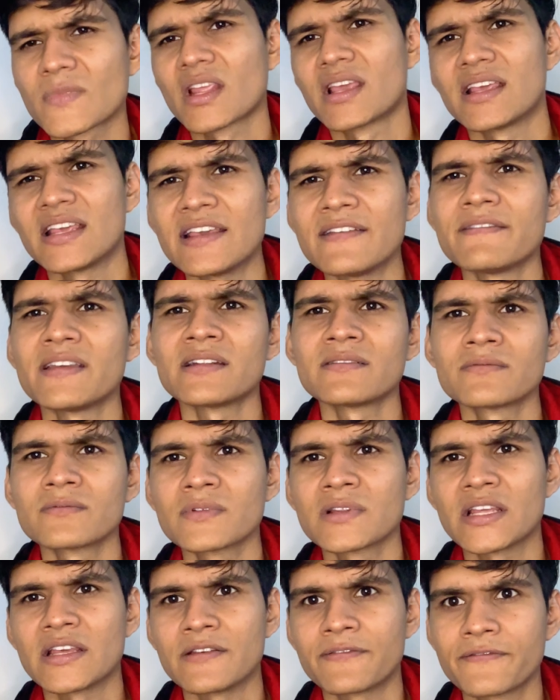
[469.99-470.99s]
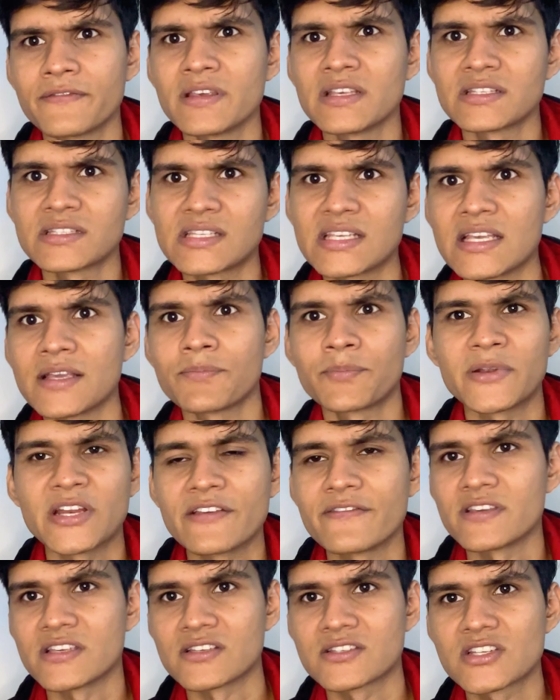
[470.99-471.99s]
even if we see
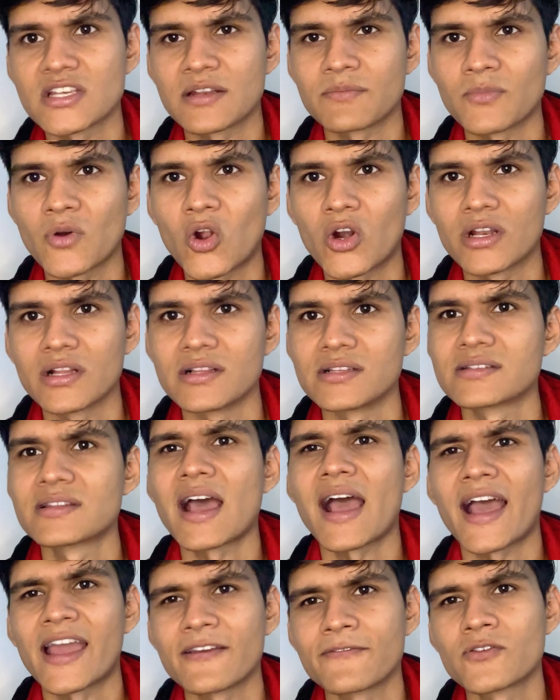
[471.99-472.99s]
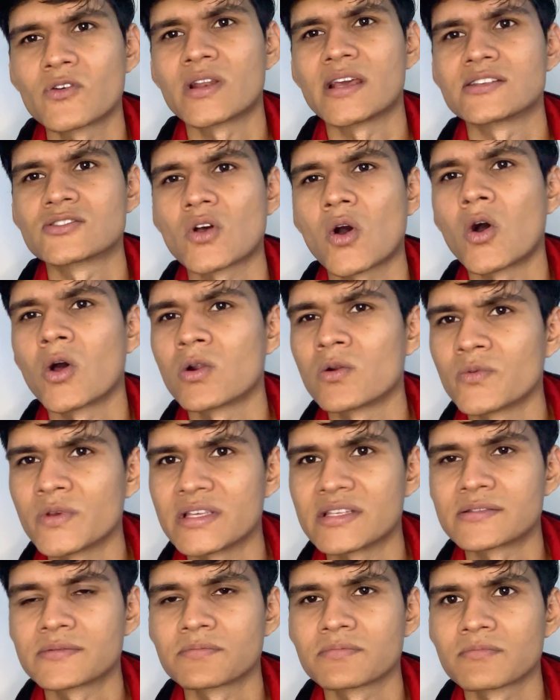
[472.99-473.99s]
previous gen models, the iPhone has
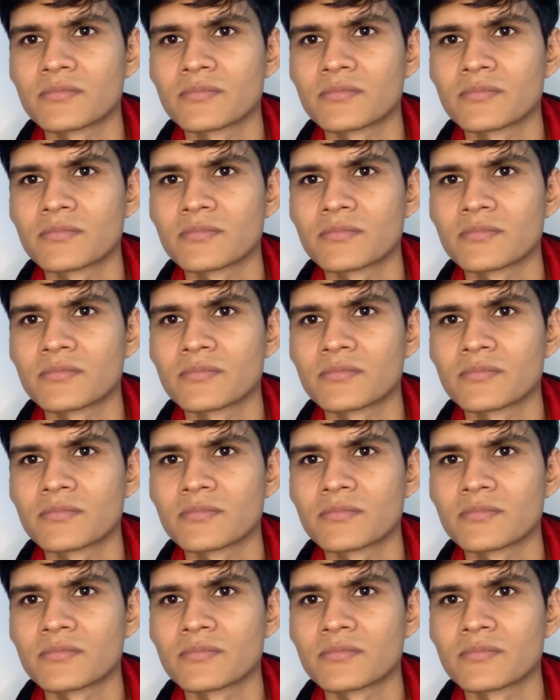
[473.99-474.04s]
always